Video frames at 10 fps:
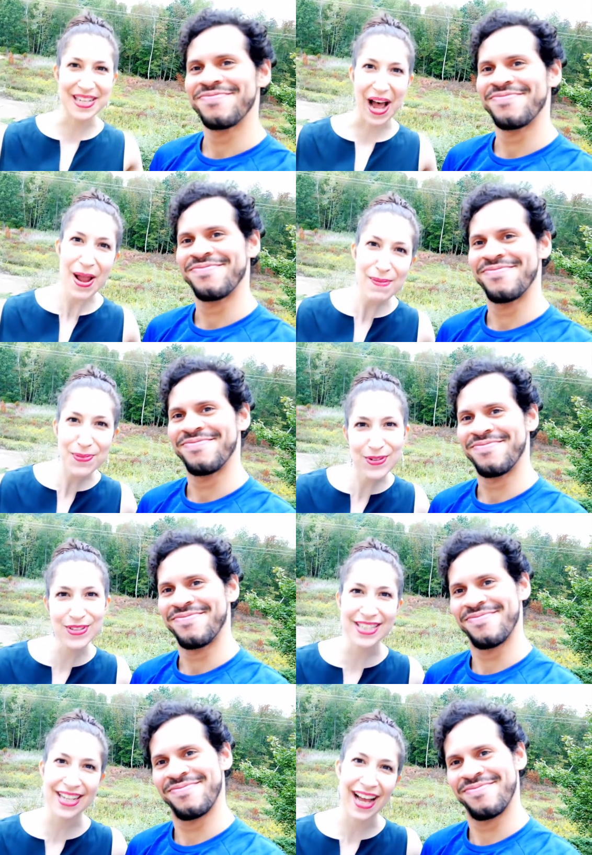
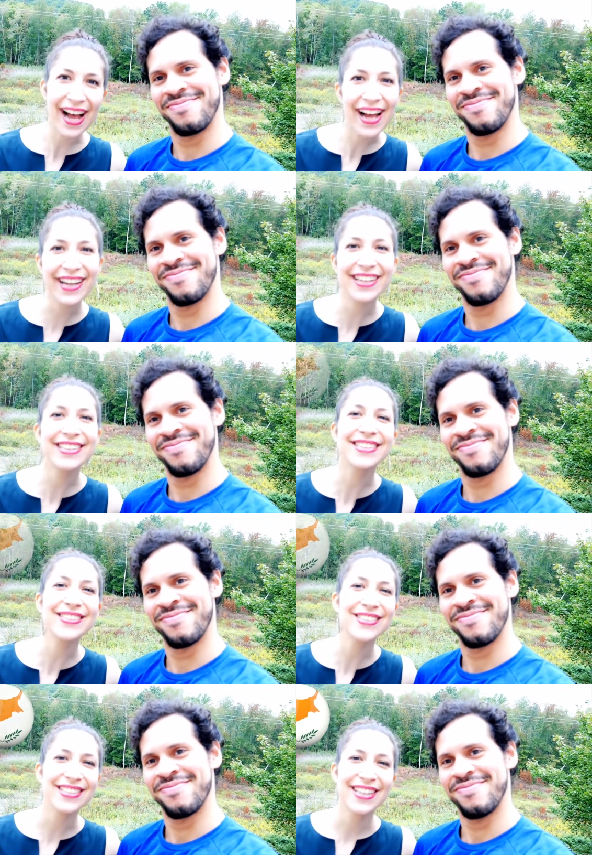Speaker 1: Cyprus, guys.
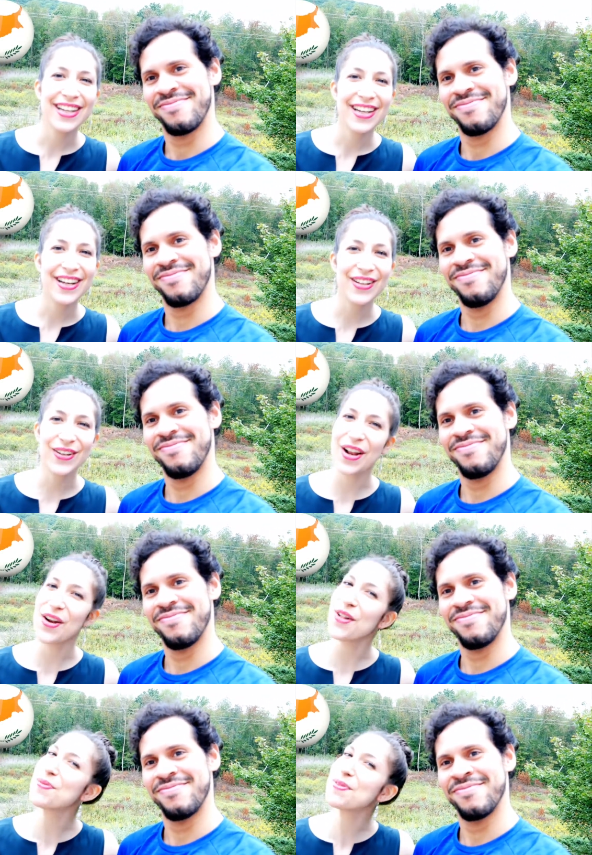
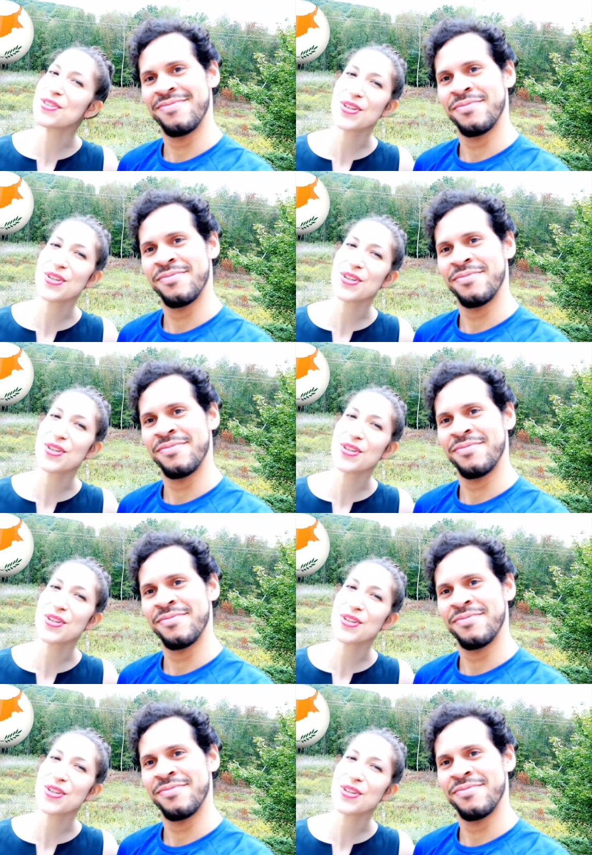And all people